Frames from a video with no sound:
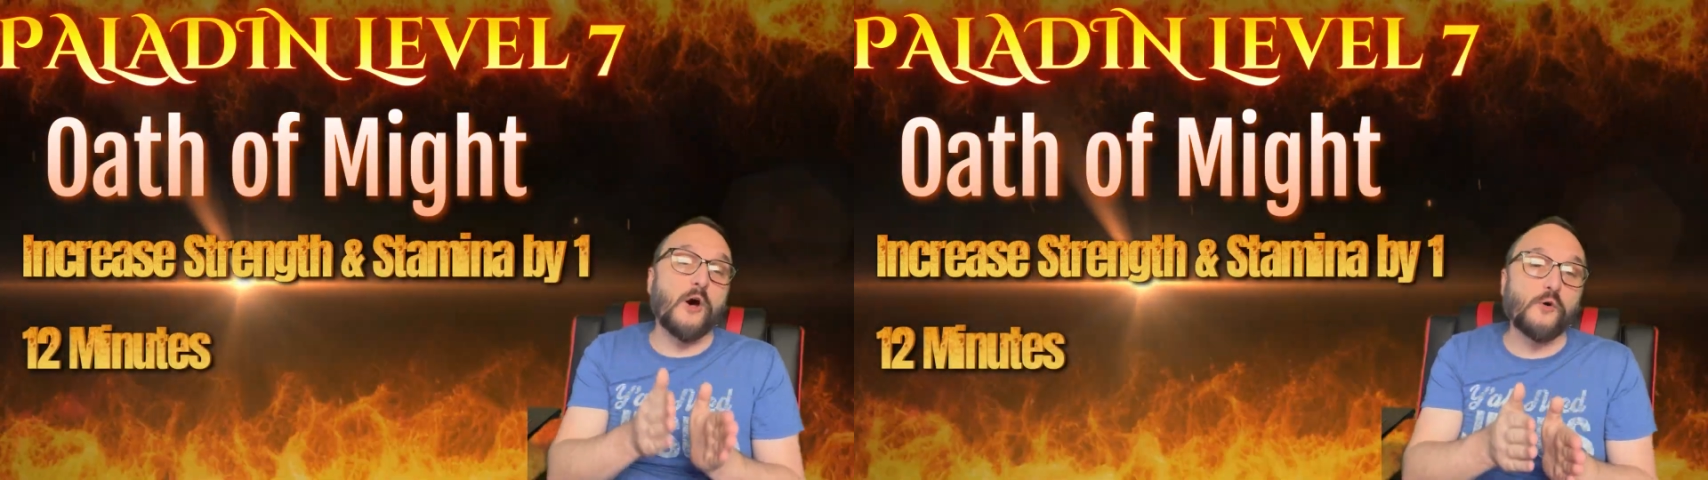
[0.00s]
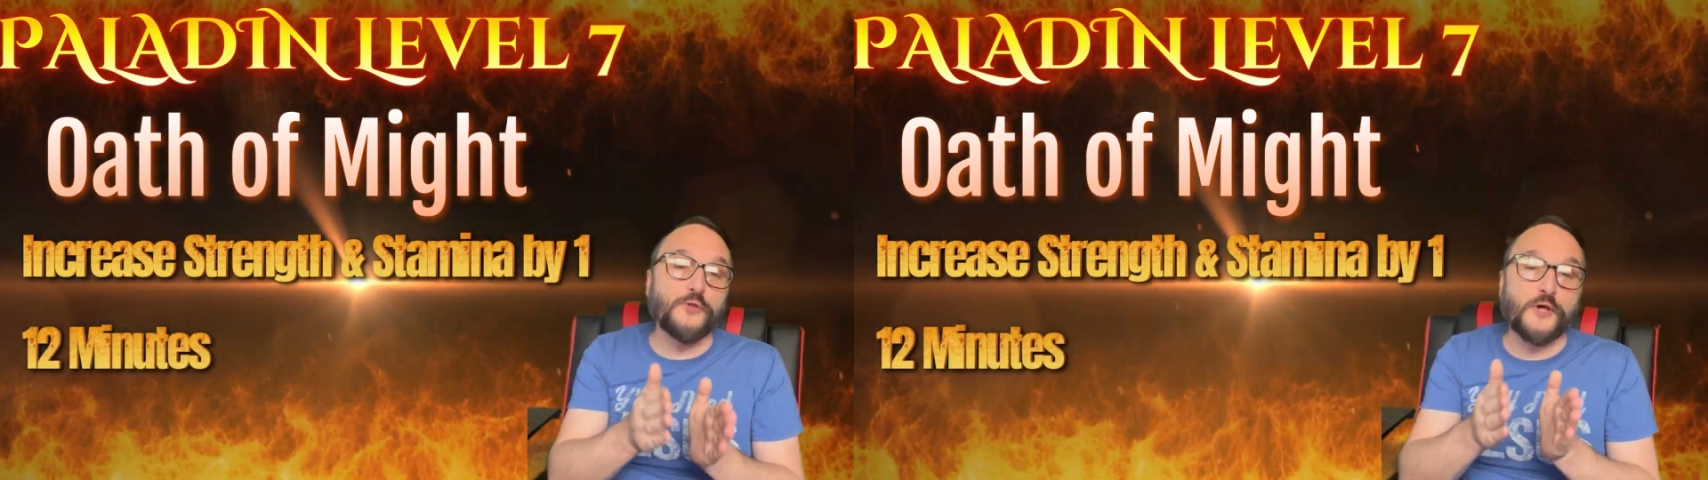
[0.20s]

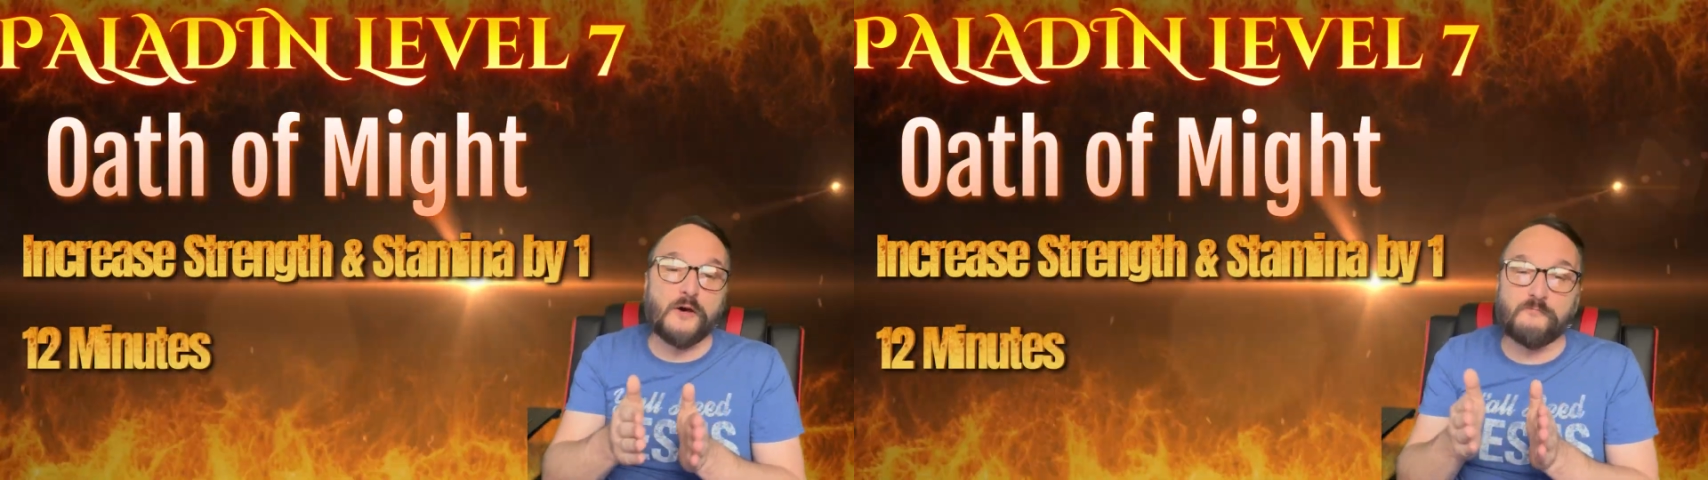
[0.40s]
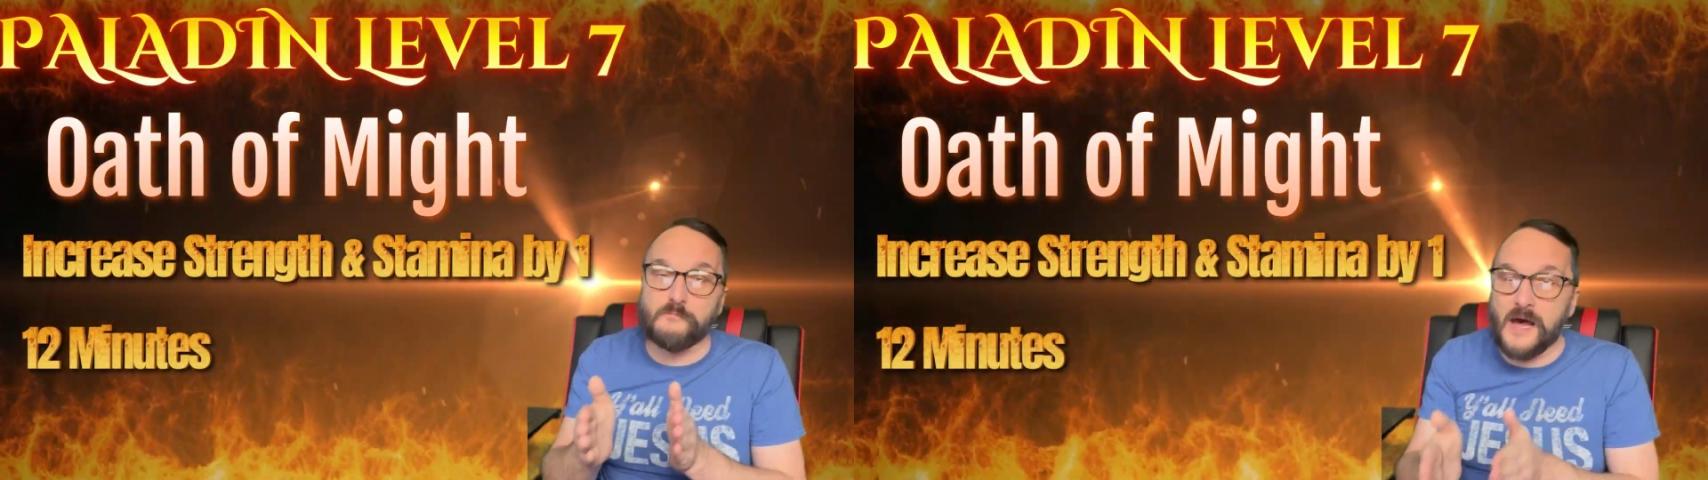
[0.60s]
Oath
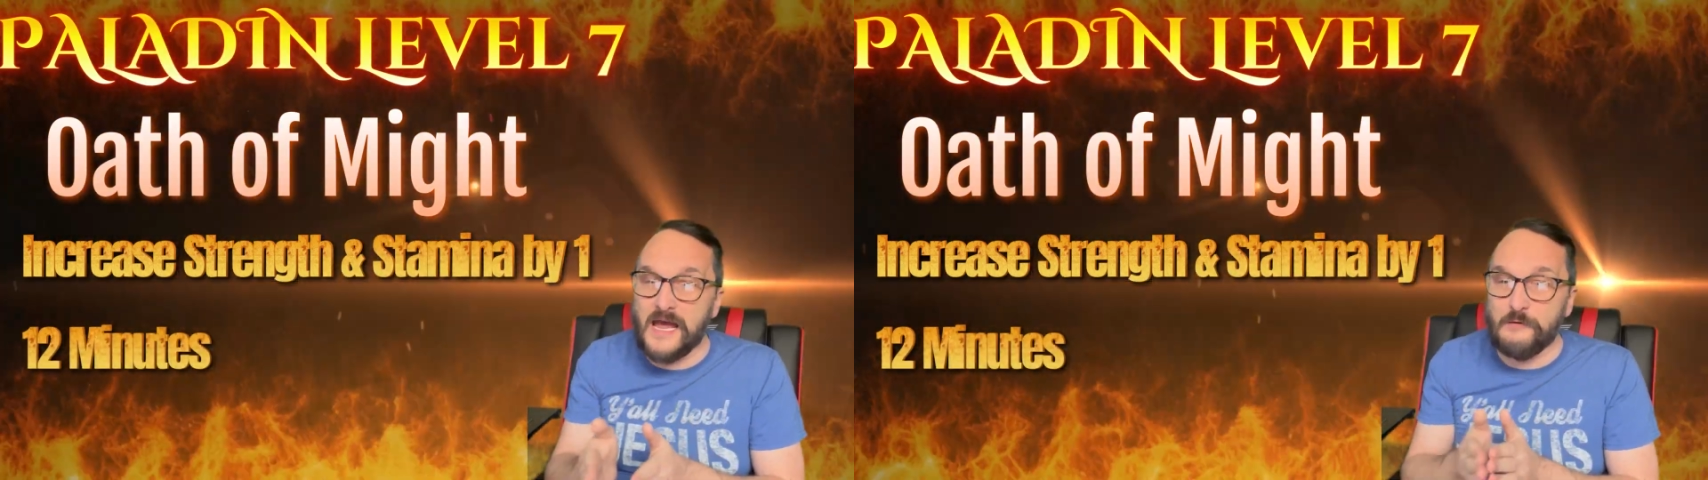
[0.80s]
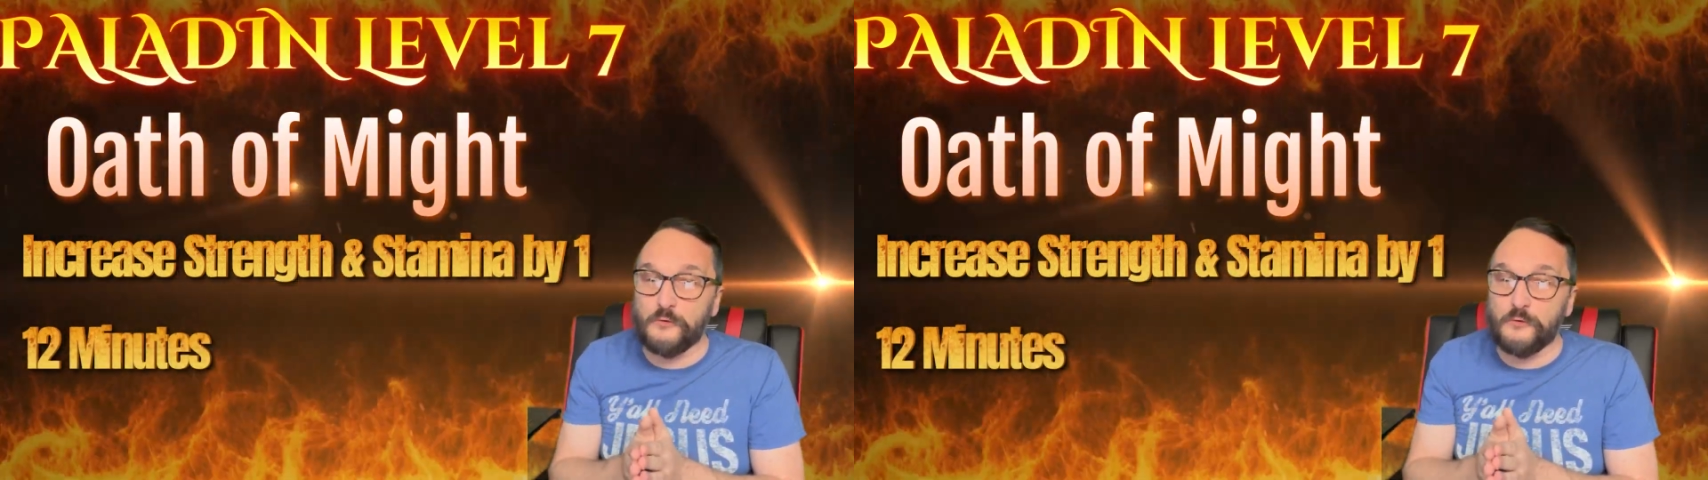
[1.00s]
of Might,